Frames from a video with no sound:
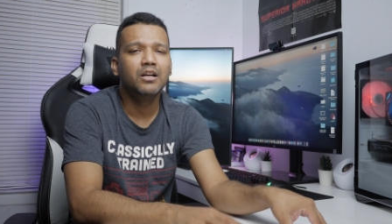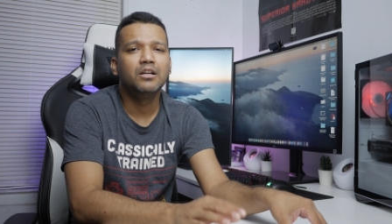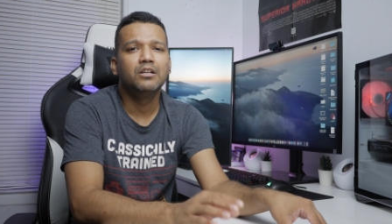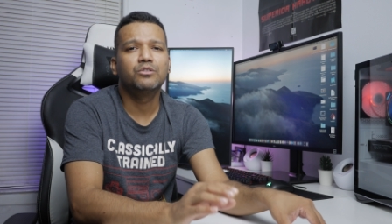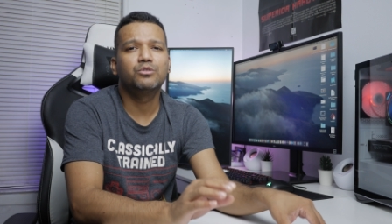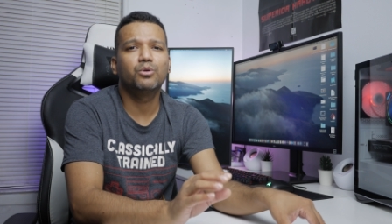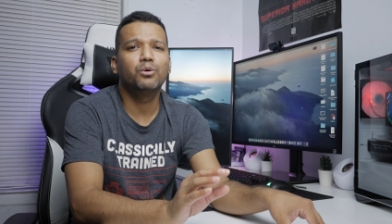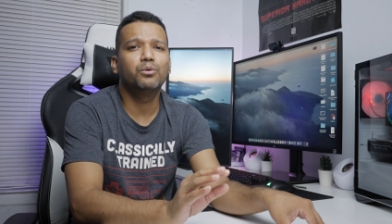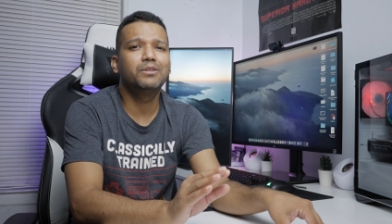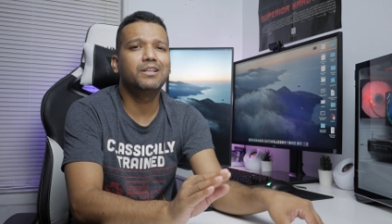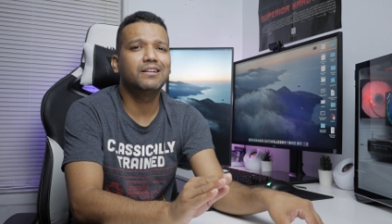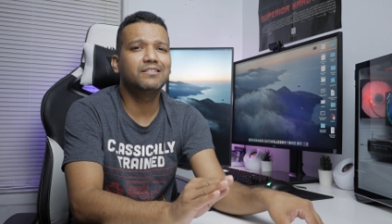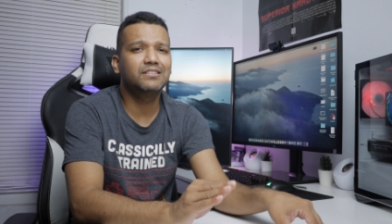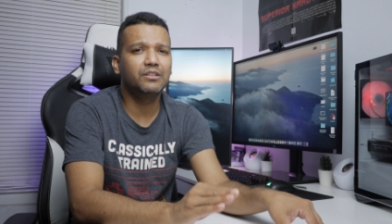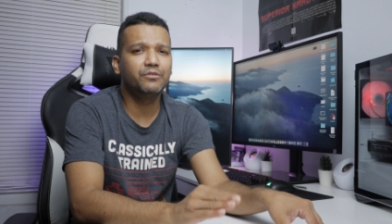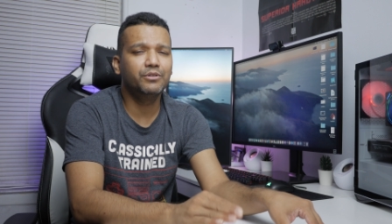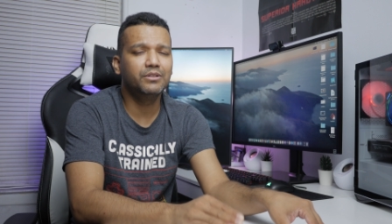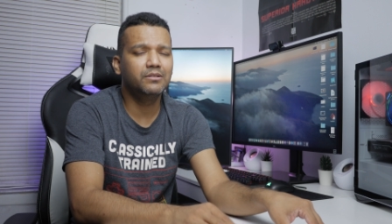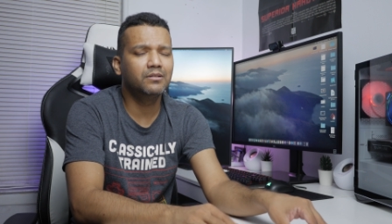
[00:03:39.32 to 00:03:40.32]
so that's
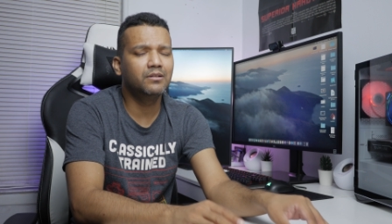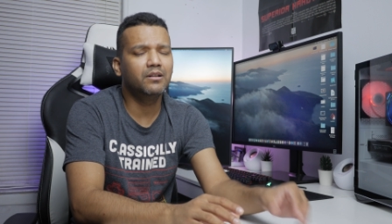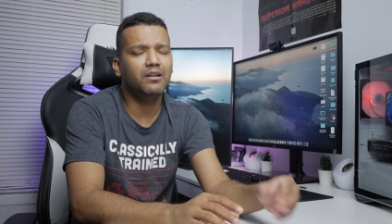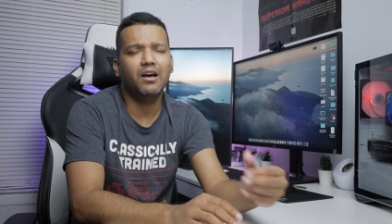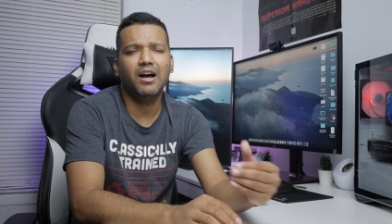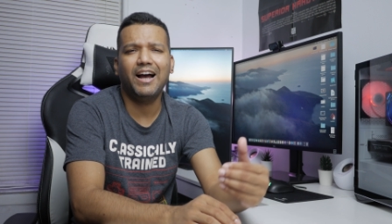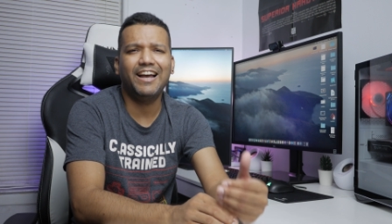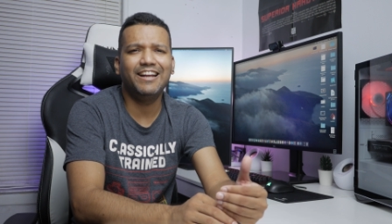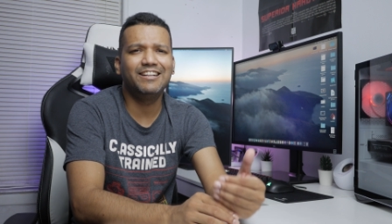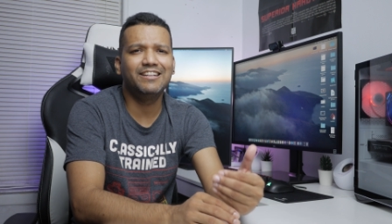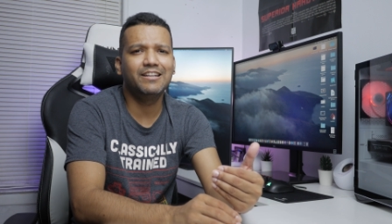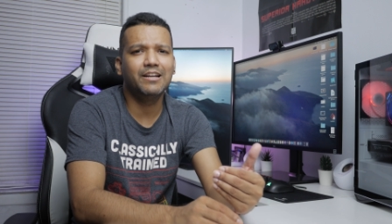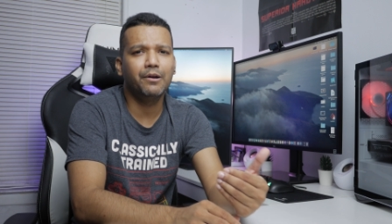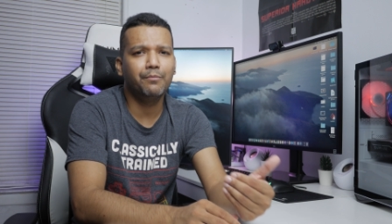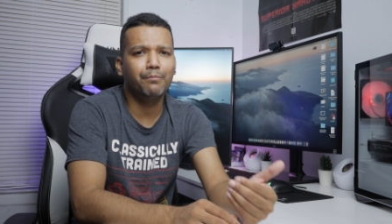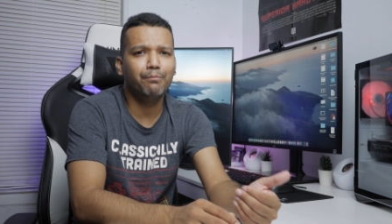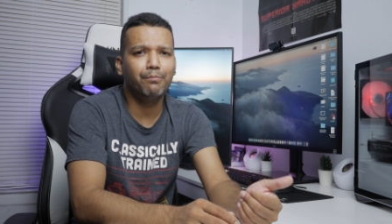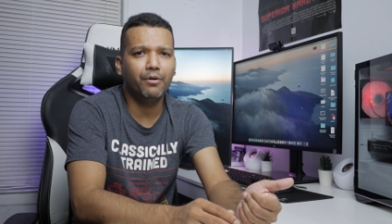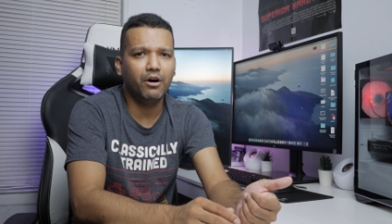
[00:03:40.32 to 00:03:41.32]
the reason I
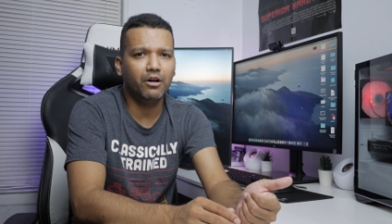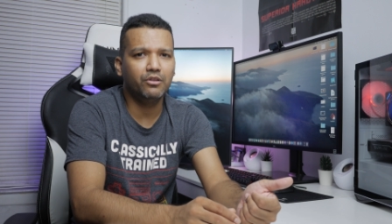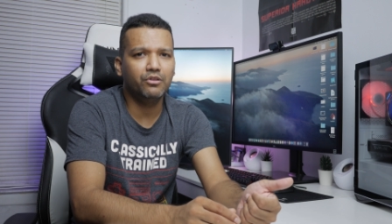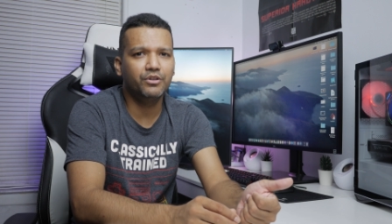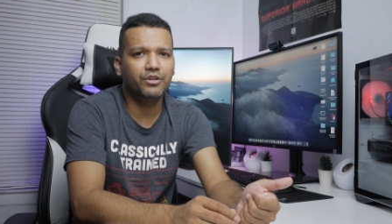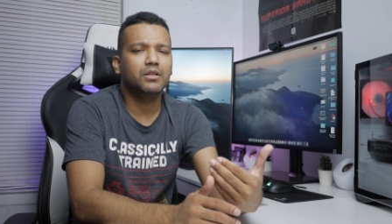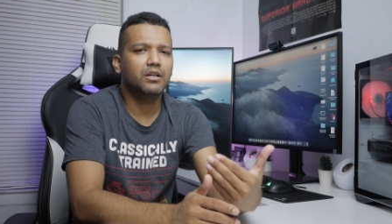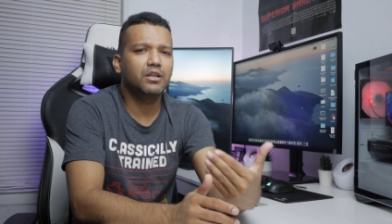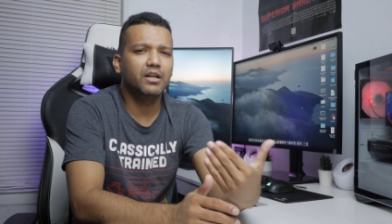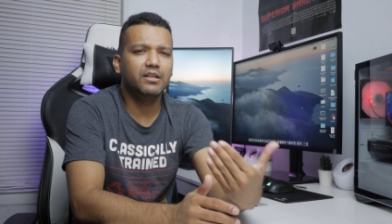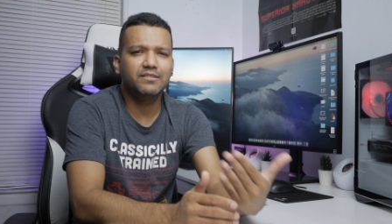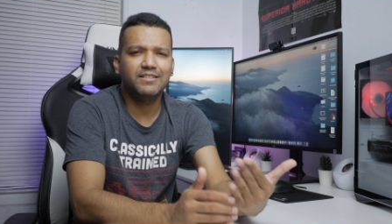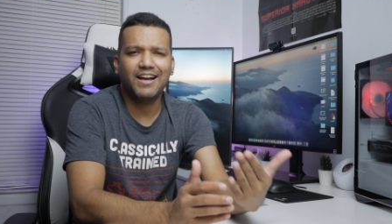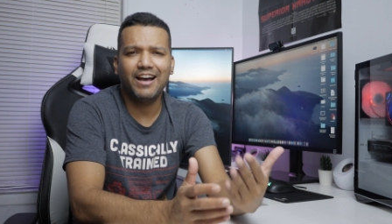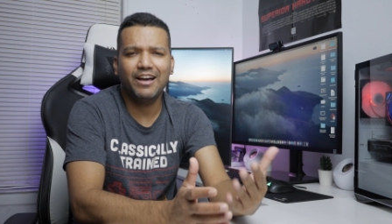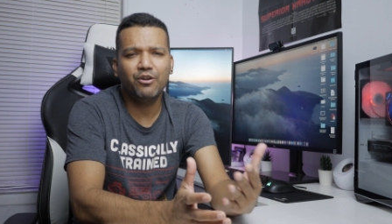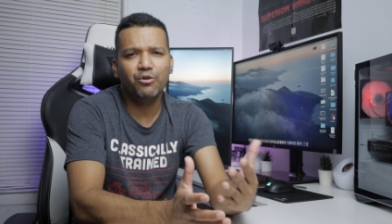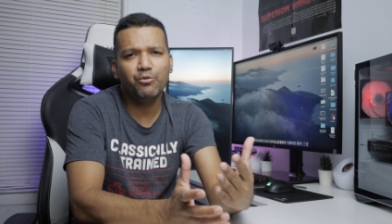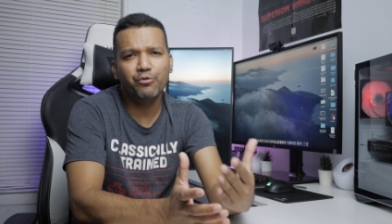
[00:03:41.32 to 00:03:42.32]
didn't bother because
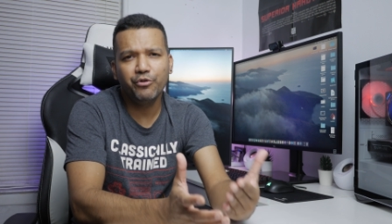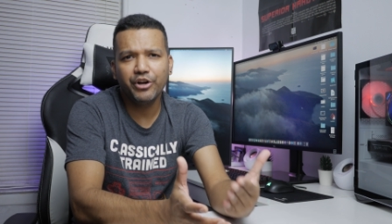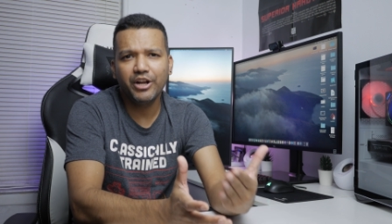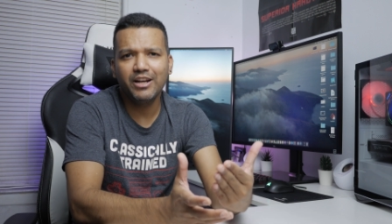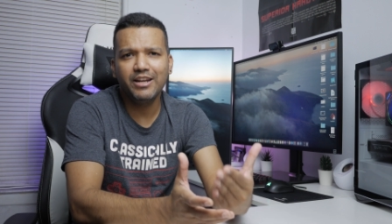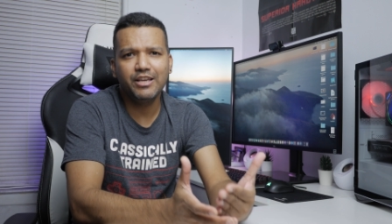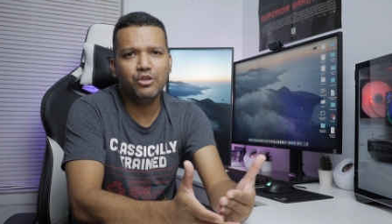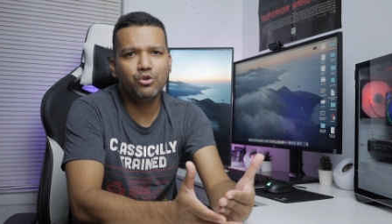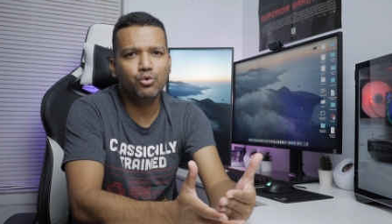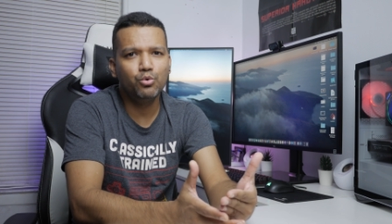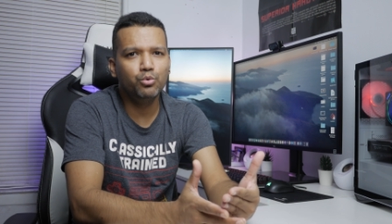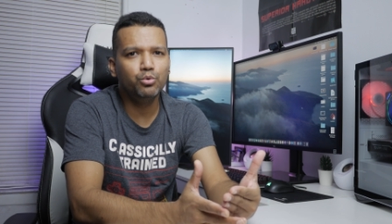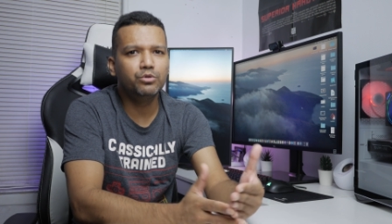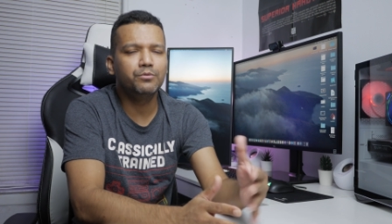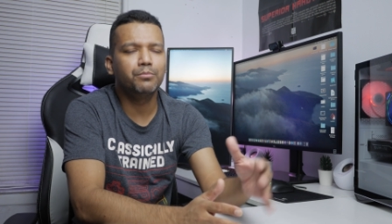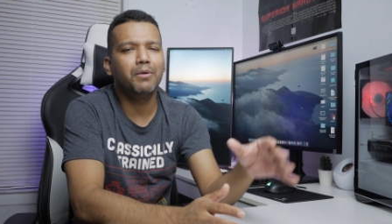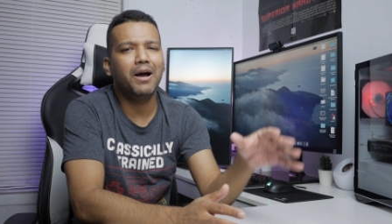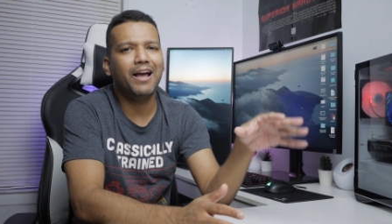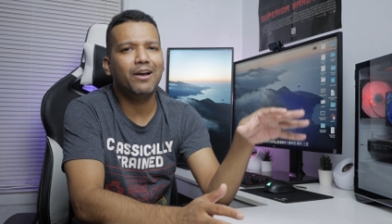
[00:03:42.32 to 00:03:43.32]
I don't really
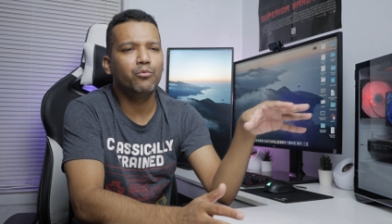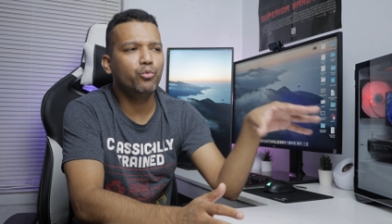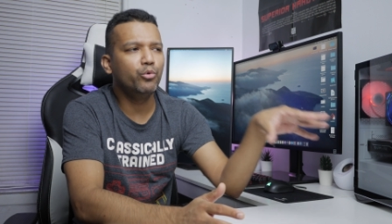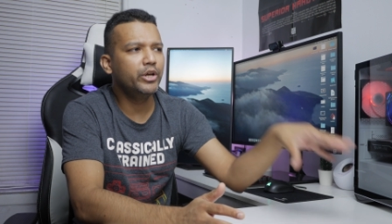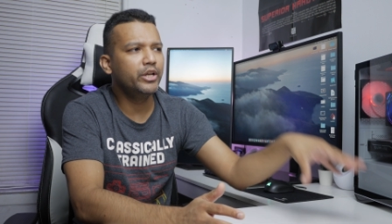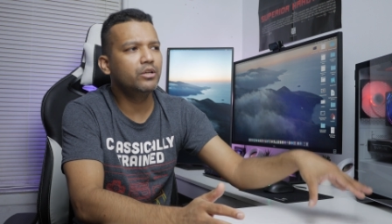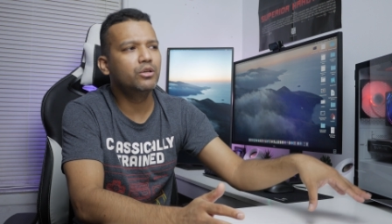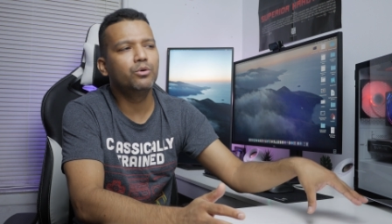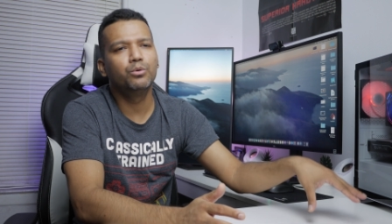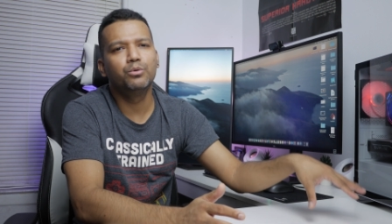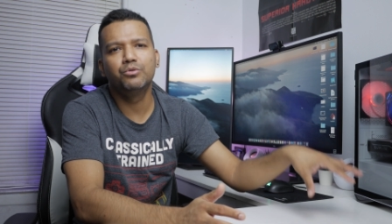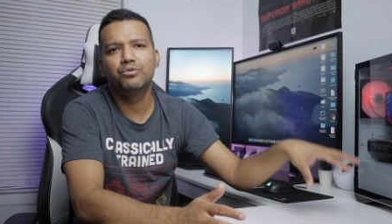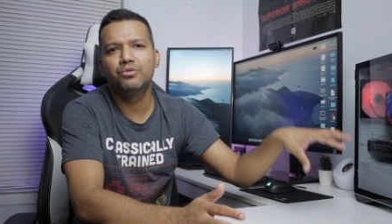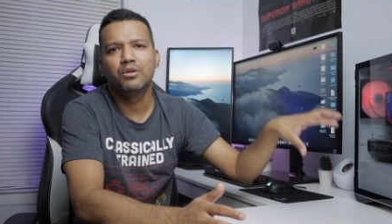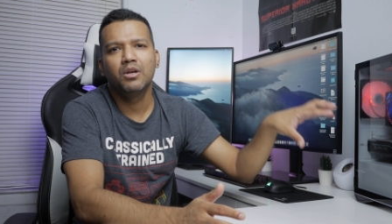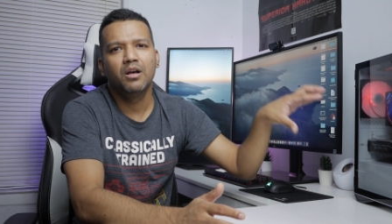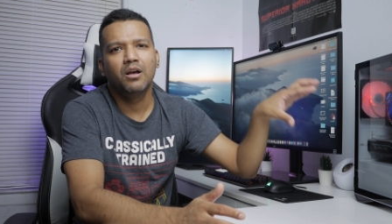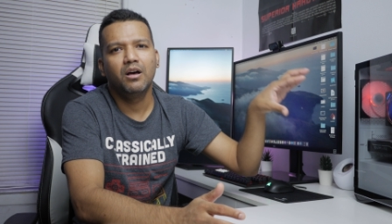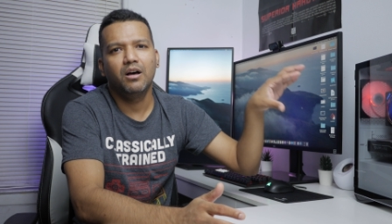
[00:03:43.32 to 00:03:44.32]
use my
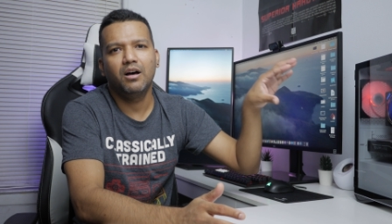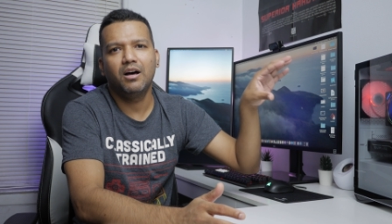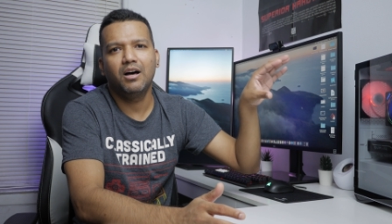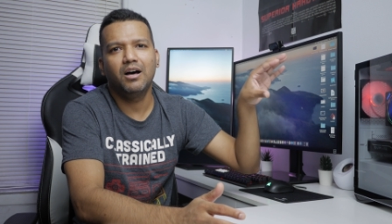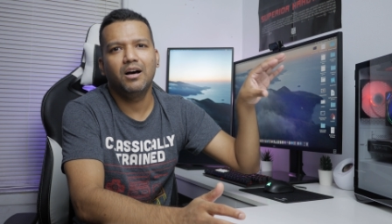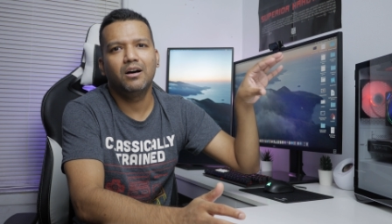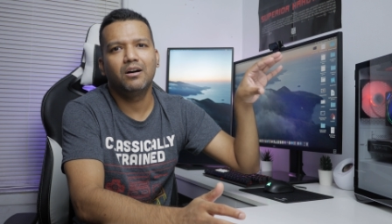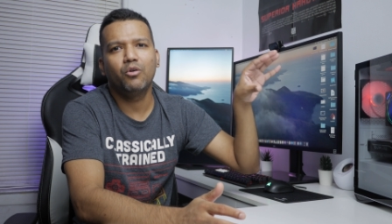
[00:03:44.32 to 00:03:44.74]
Windows uh,